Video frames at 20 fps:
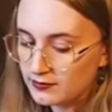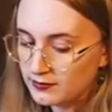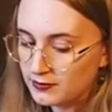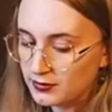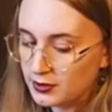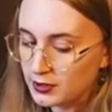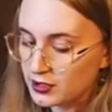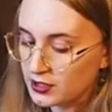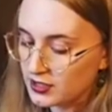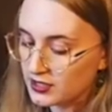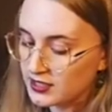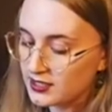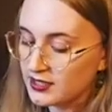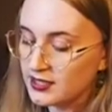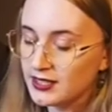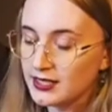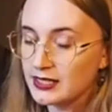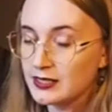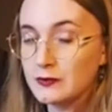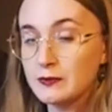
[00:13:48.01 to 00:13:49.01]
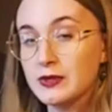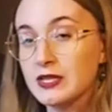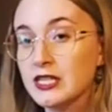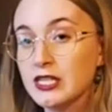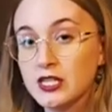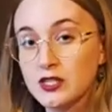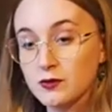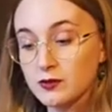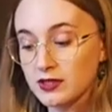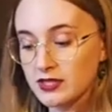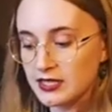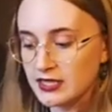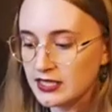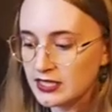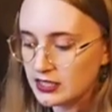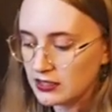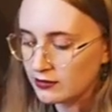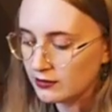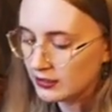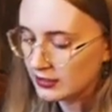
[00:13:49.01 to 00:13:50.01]
but just this piece will cease
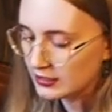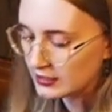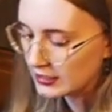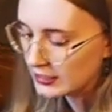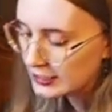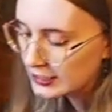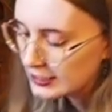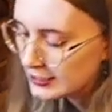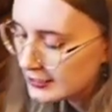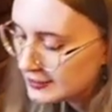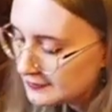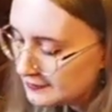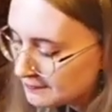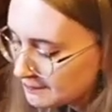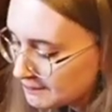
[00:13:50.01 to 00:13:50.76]
to exist.